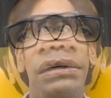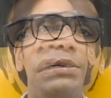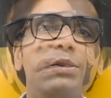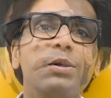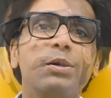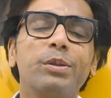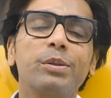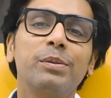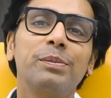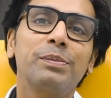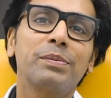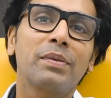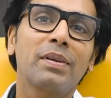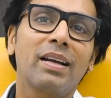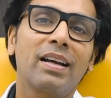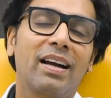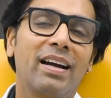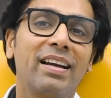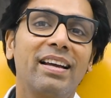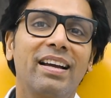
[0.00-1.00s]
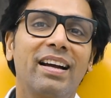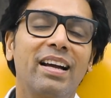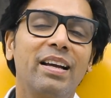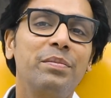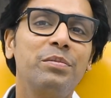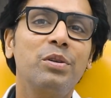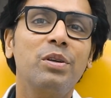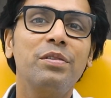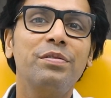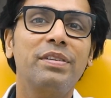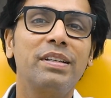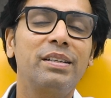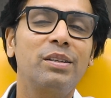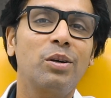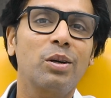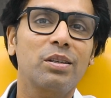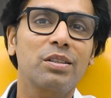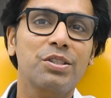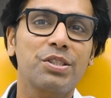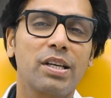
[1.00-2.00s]
So, hi, I am your friend
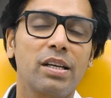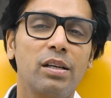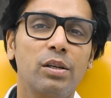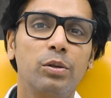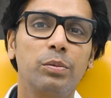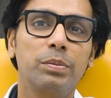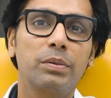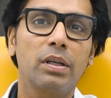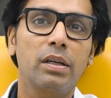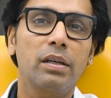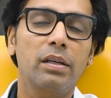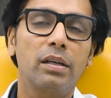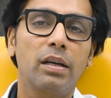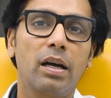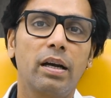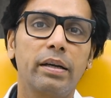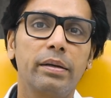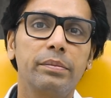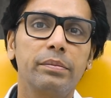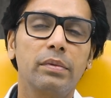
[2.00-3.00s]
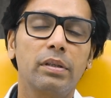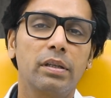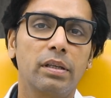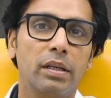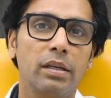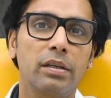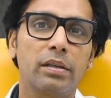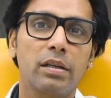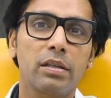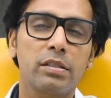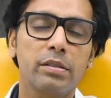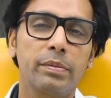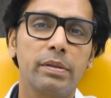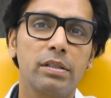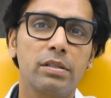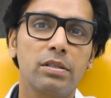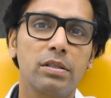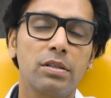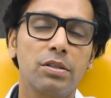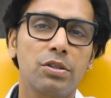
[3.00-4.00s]
Dr. Shaiil Gupta, and I am a hair
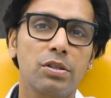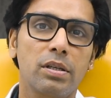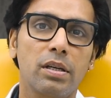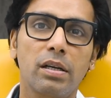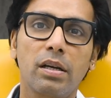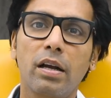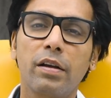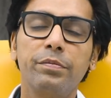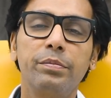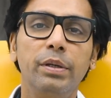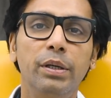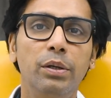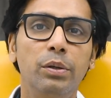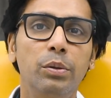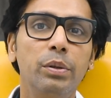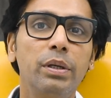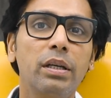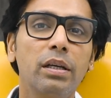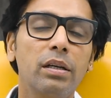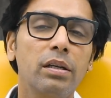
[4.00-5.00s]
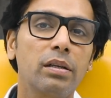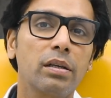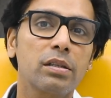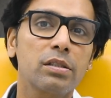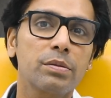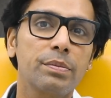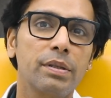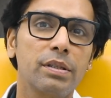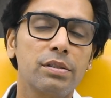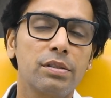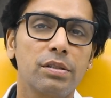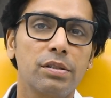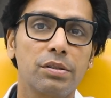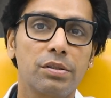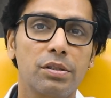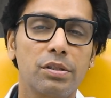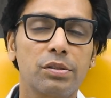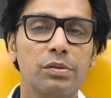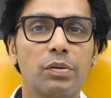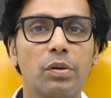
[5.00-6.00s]
transplant surgeon, and I have been doing hair transplant
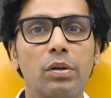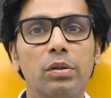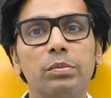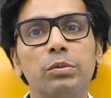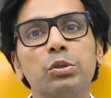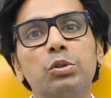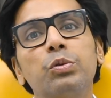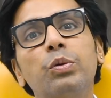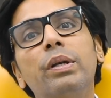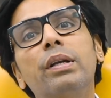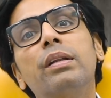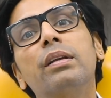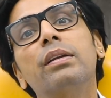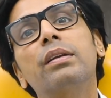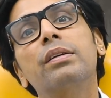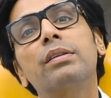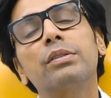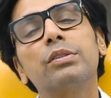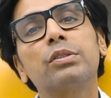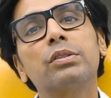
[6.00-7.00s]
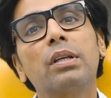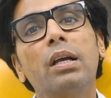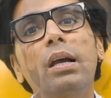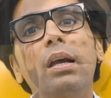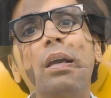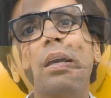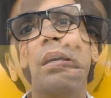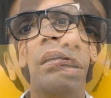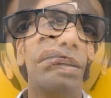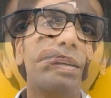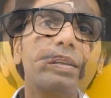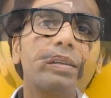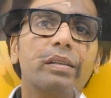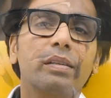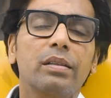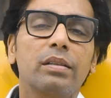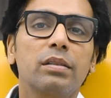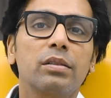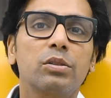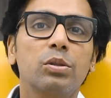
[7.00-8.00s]
surgeries for almost 20 years.
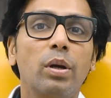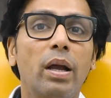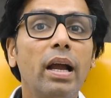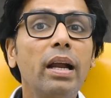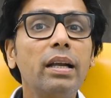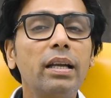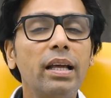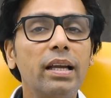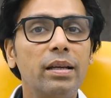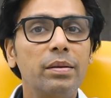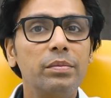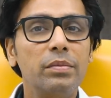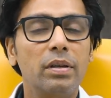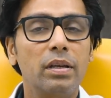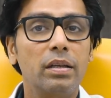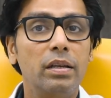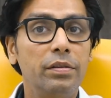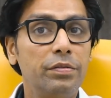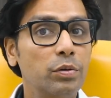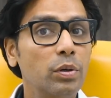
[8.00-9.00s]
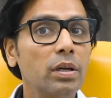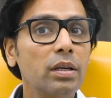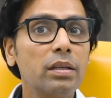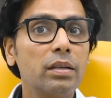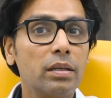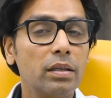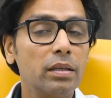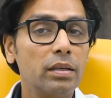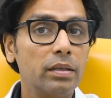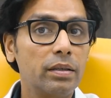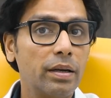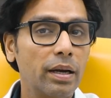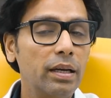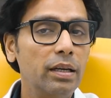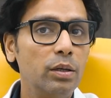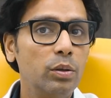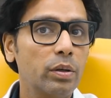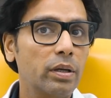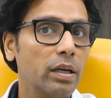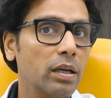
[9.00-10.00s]
So, at time, if you are
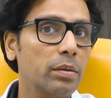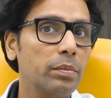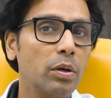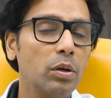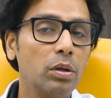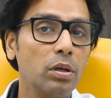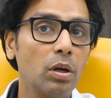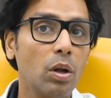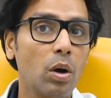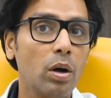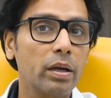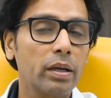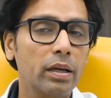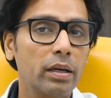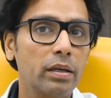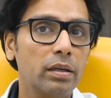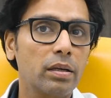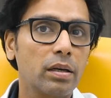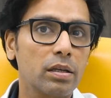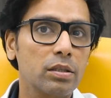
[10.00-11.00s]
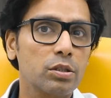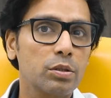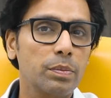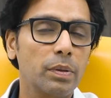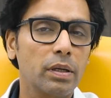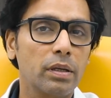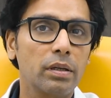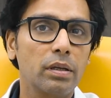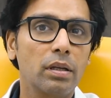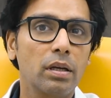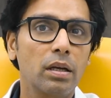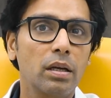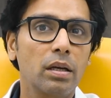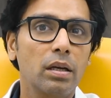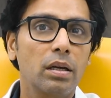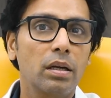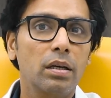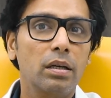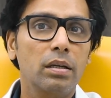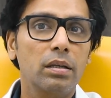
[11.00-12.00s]
really looking about long hair transplant,
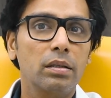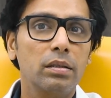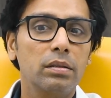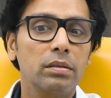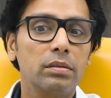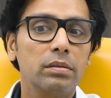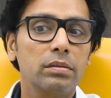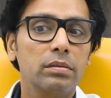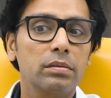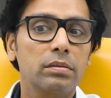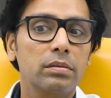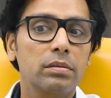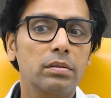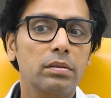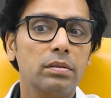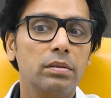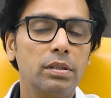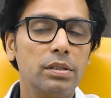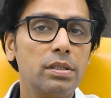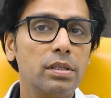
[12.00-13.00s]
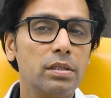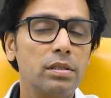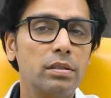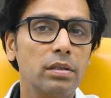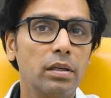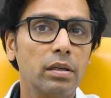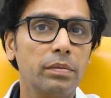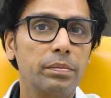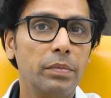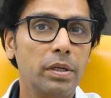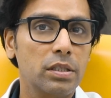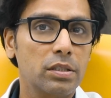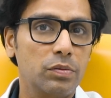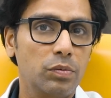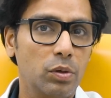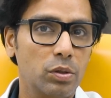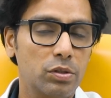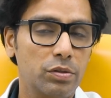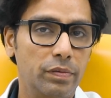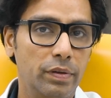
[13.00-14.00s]
uh, this is a
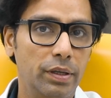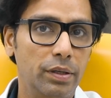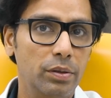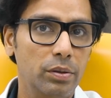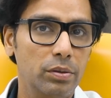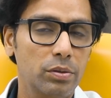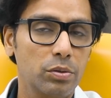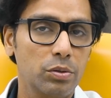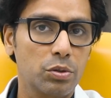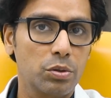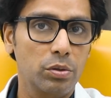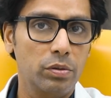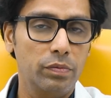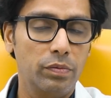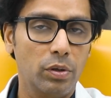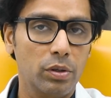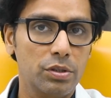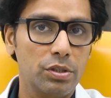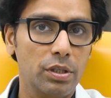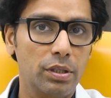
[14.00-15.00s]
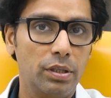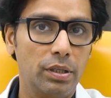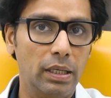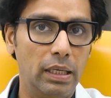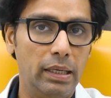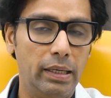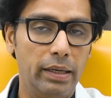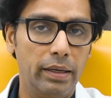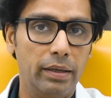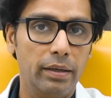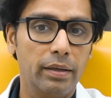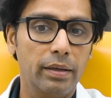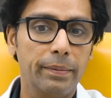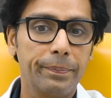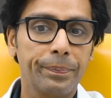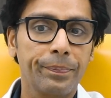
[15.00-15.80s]
must-watch video. You should watch it till end.